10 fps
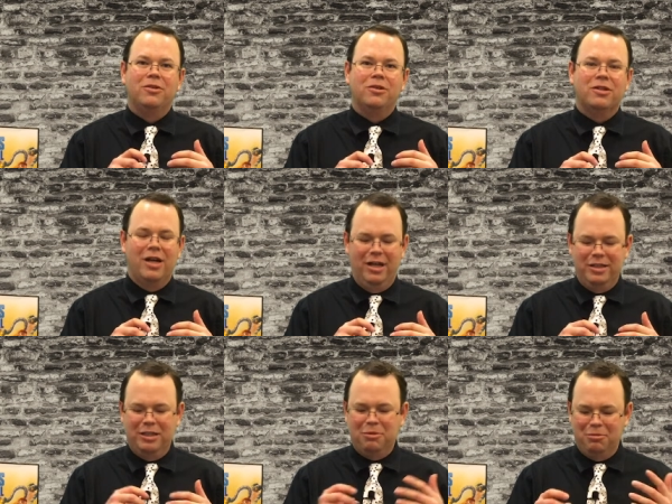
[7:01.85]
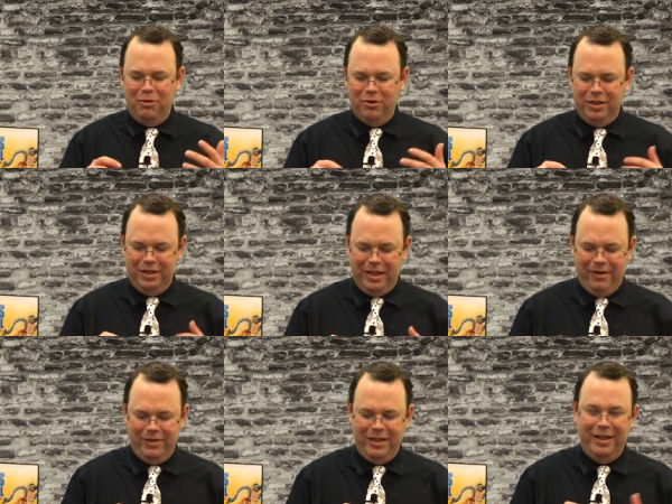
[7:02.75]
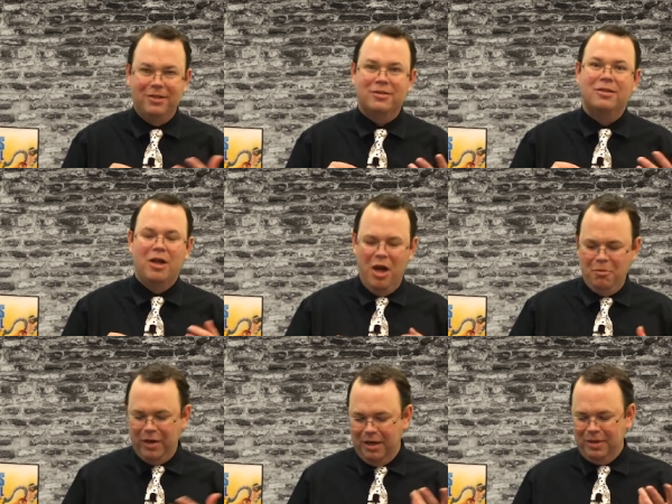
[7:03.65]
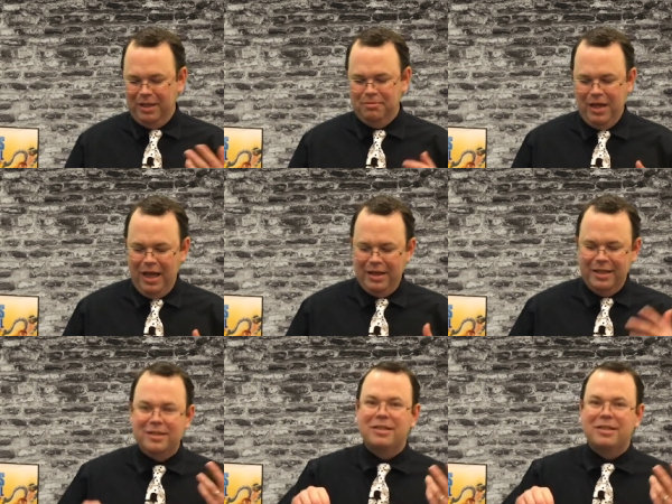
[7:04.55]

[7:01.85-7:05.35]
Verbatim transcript: look uh, disproportionate to everything else. But I mean, this is